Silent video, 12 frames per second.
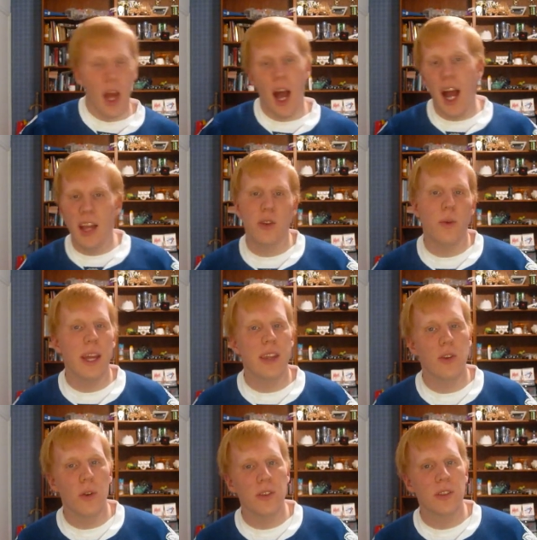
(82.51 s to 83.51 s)
Either way, the
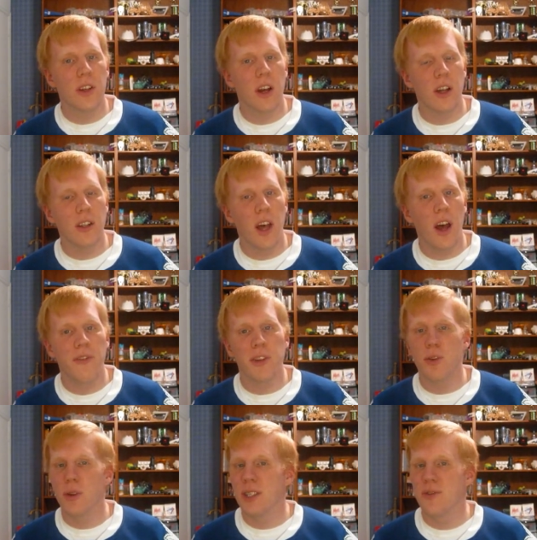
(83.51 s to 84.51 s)
goal's called off,
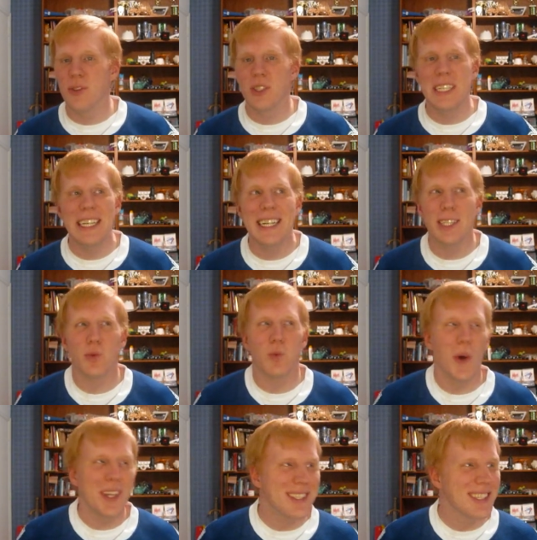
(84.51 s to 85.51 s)
and Kris Versteeg is
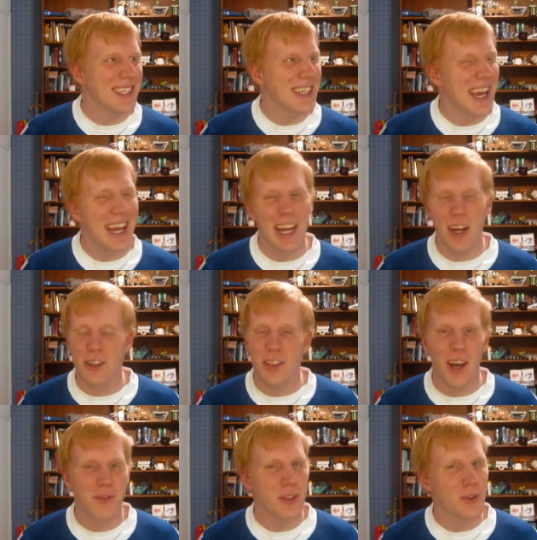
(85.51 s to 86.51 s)
once again held
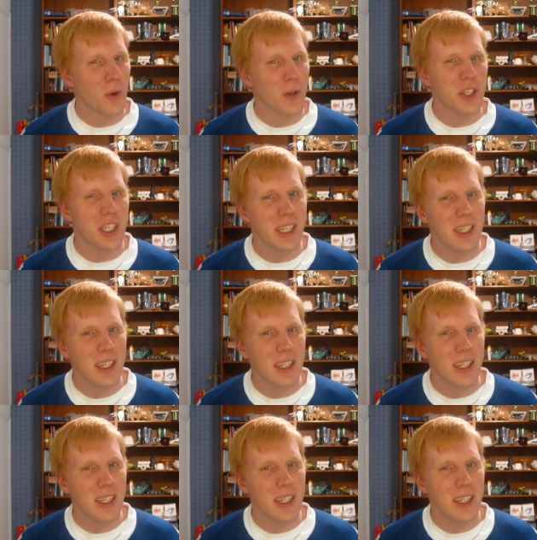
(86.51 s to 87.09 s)
off the score sheet.